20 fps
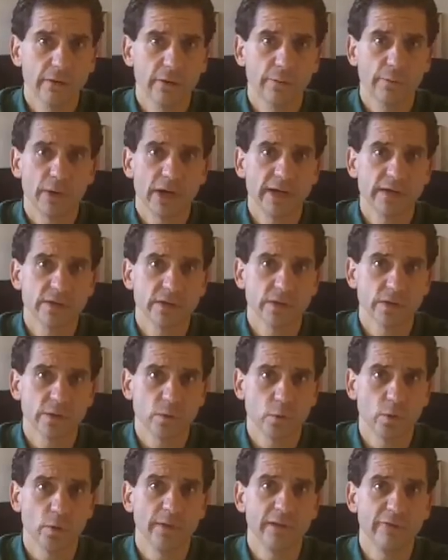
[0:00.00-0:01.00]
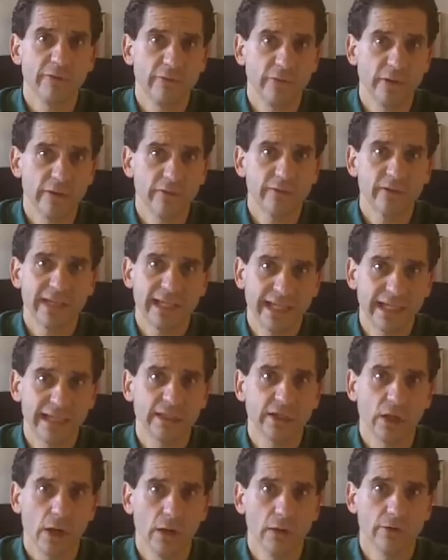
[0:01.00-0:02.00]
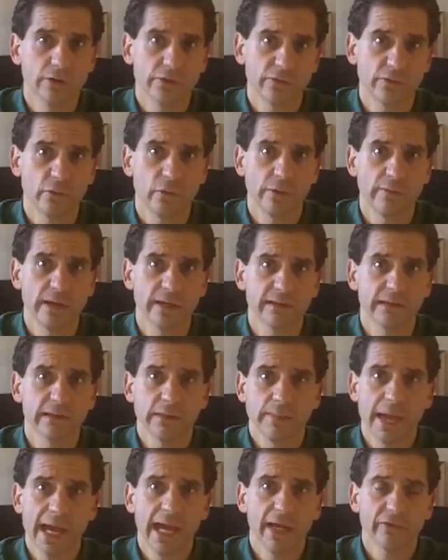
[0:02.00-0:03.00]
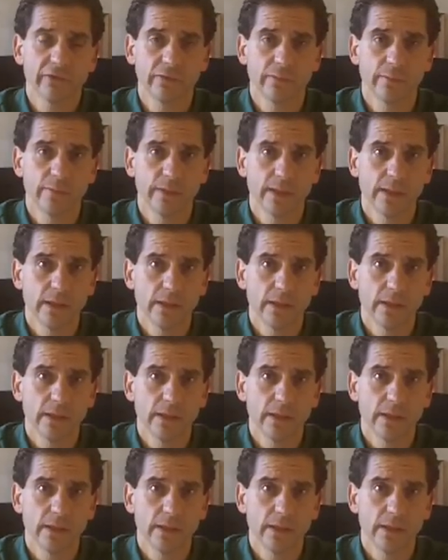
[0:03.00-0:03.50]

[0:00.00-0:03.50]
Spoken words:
their prices will be $15 for a monthly pass.